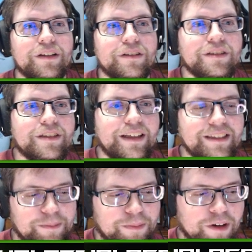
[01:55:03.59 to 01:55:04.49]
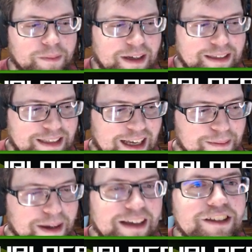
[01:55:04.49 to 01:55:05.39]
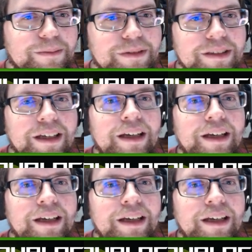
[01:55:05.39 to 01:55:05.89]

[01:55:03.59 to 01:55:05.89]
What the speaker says: your studies of Pokemon type matchups?